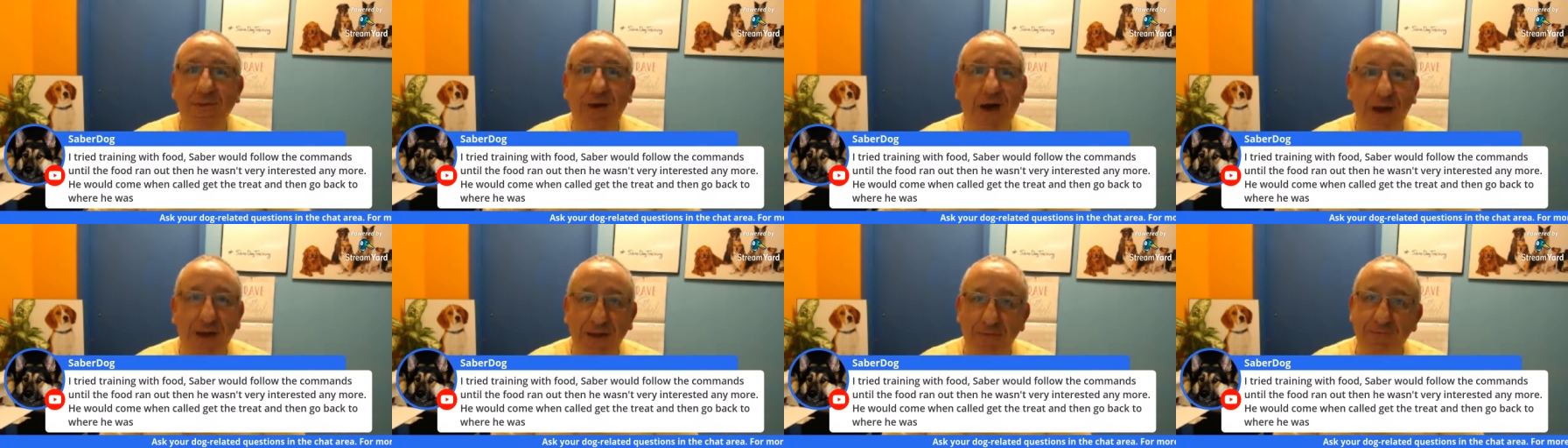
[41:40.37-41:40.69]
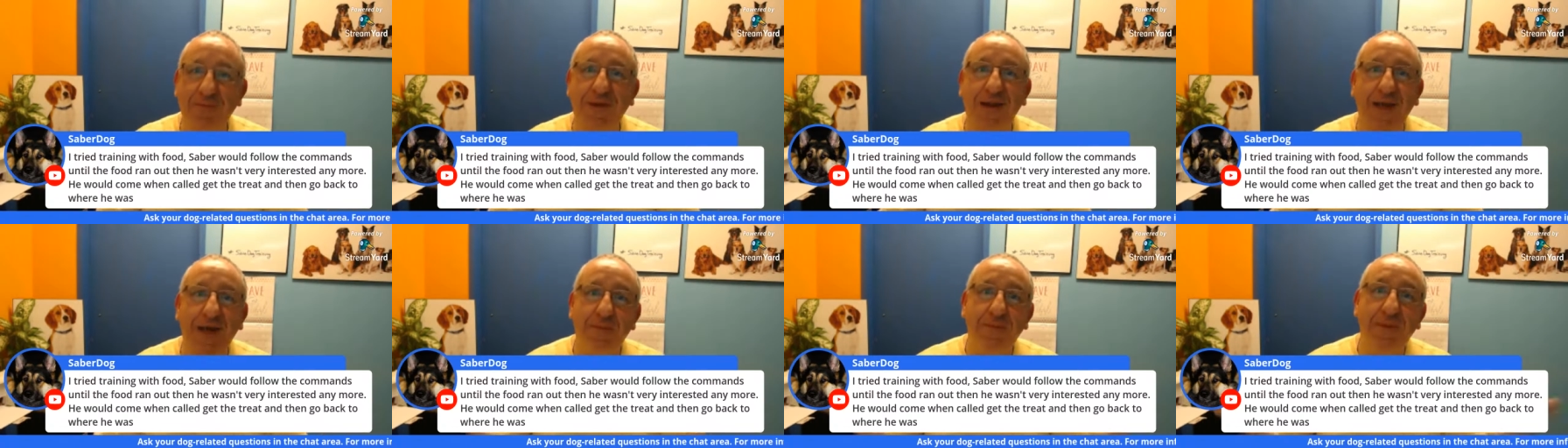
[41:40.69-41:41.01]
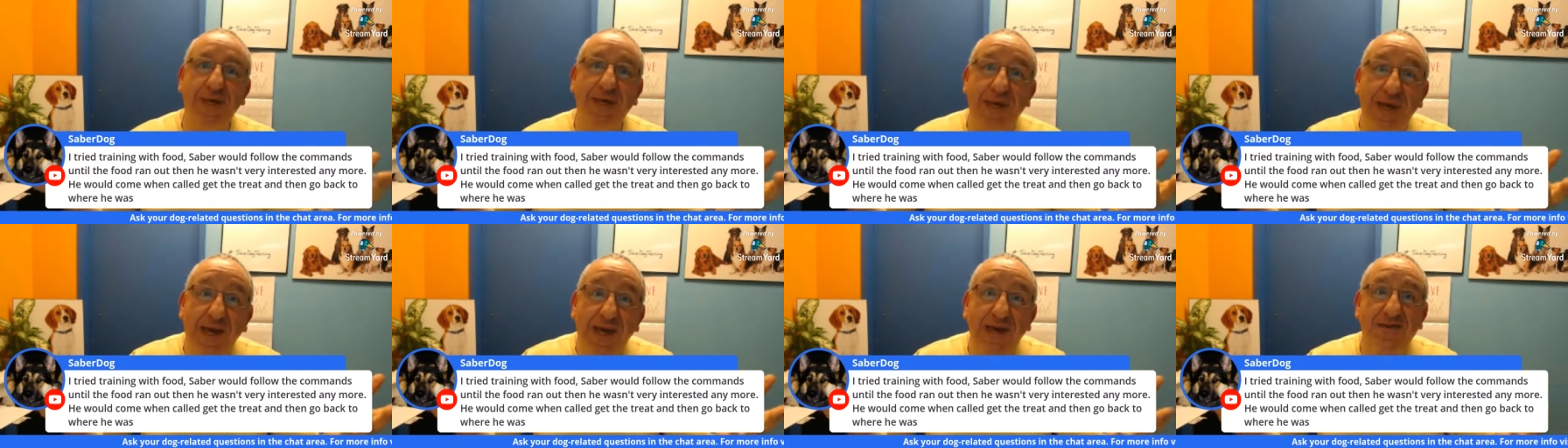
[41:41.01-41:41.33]
i let
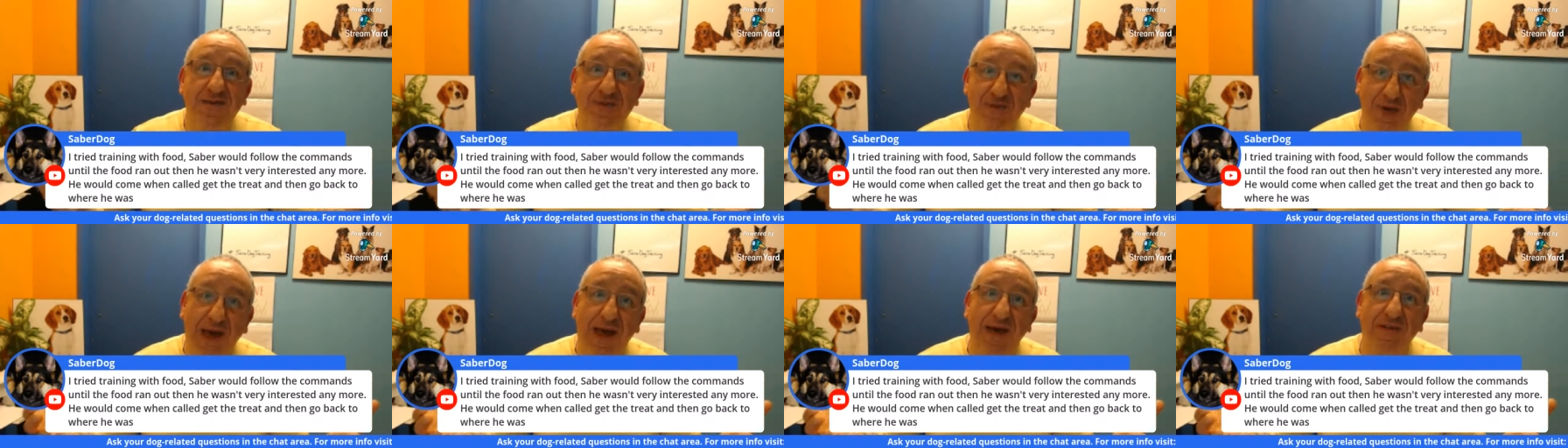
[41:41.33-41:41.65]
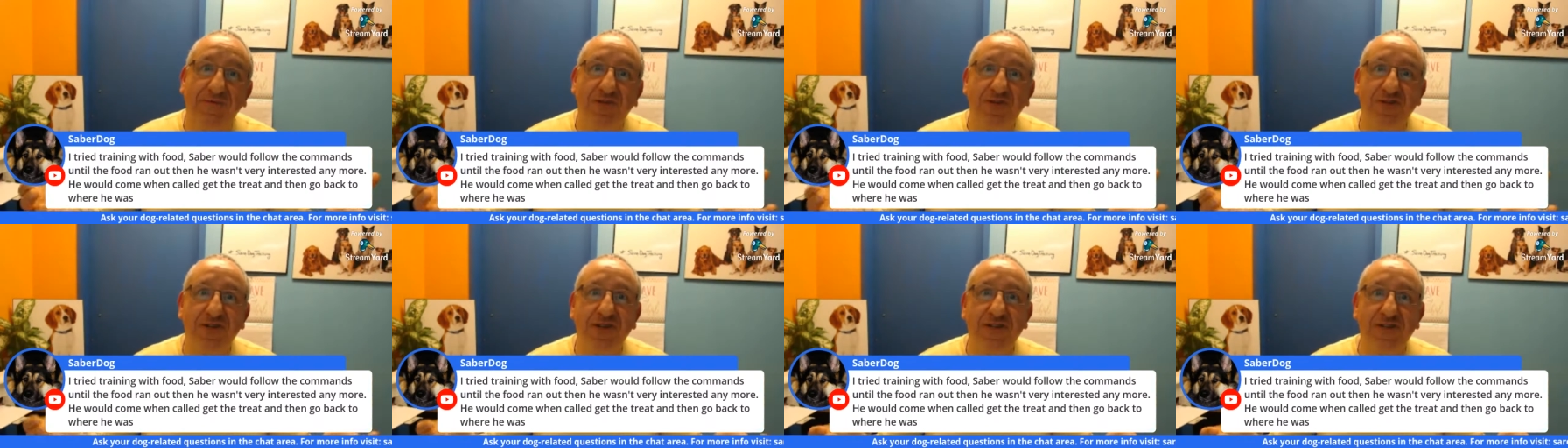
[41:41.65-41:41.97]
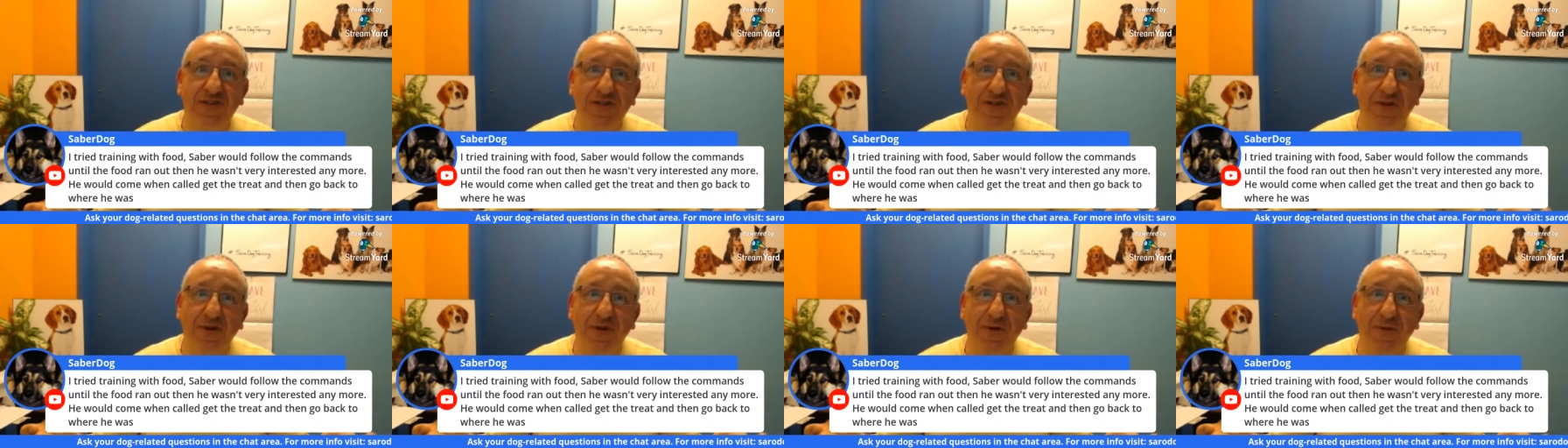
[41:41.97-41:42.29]
me guess you have treats
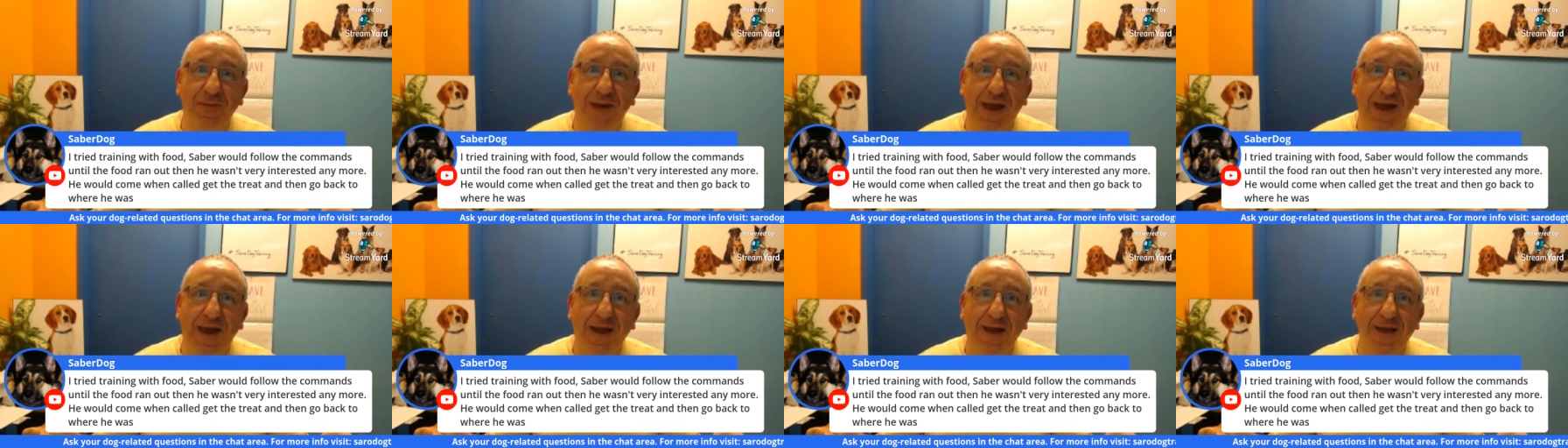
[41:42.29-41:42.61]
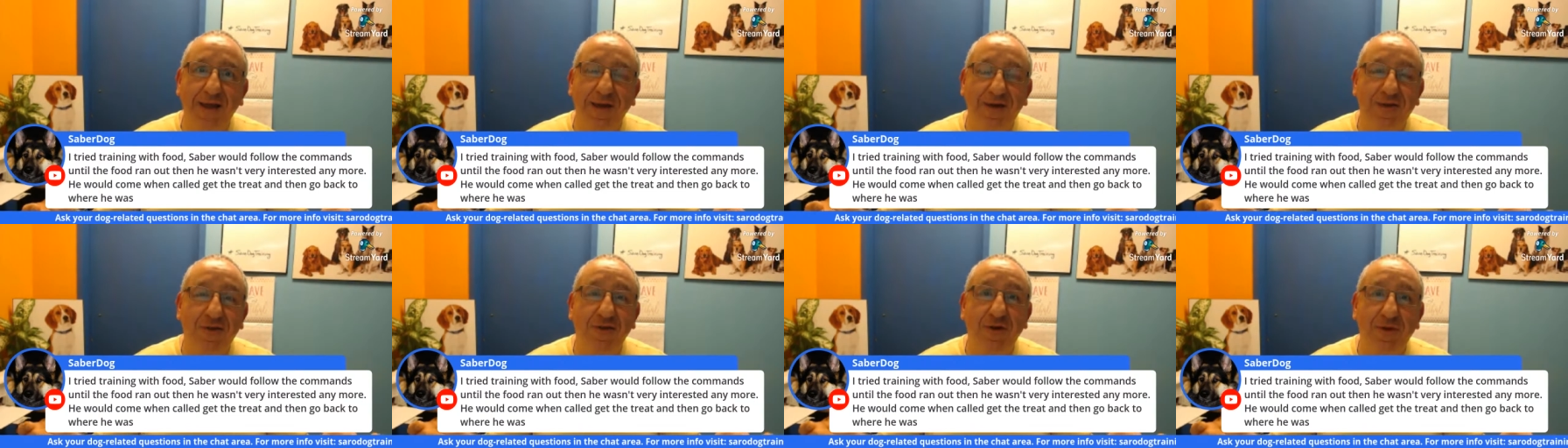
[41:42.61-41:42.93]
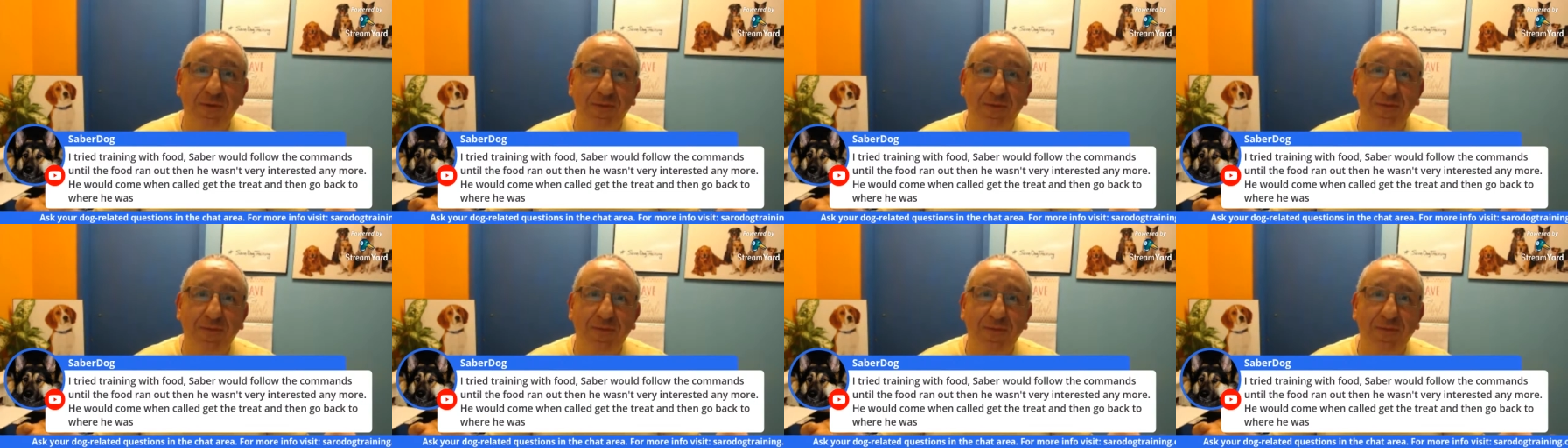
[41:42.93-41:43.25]
in your bag in
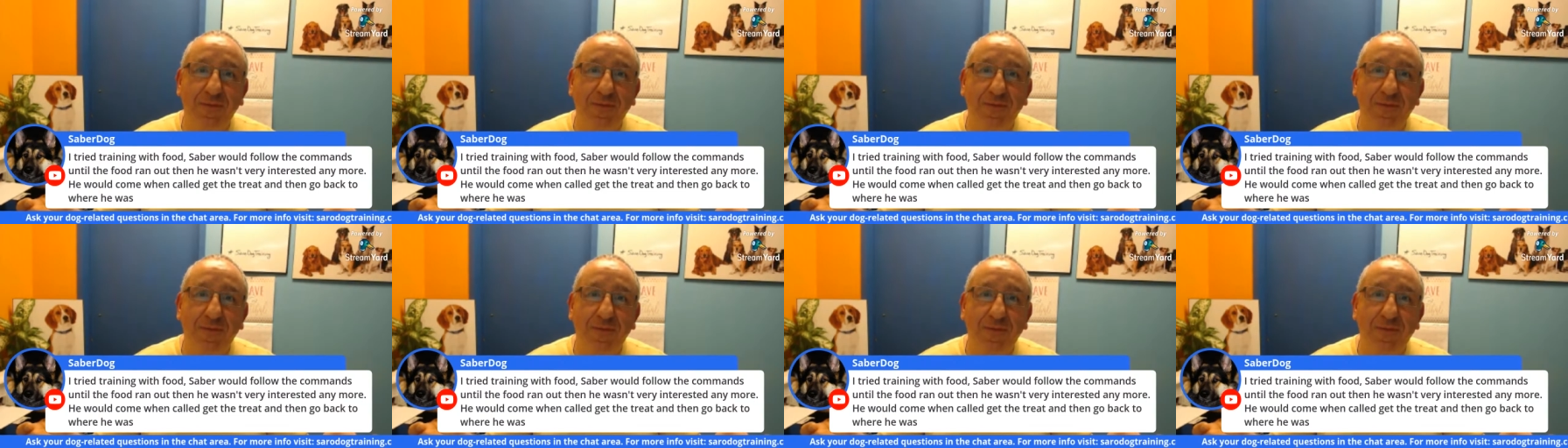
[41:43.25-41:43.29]
your